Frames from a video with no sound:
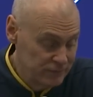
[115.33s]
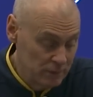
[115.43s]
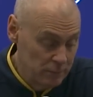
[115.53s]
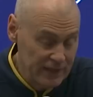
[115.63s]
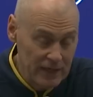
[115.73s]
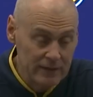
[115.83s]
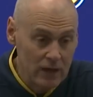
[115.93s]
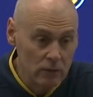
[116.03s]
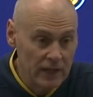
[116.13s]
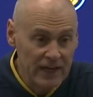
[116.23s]
somebody had to
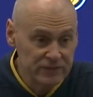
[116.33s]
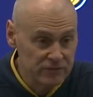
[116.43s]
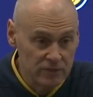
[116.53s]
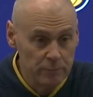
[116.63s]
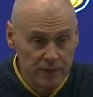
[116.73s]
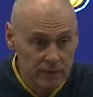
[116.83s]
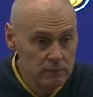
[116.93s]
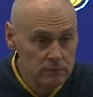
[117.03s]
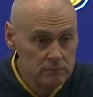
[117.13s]
outlast somebody.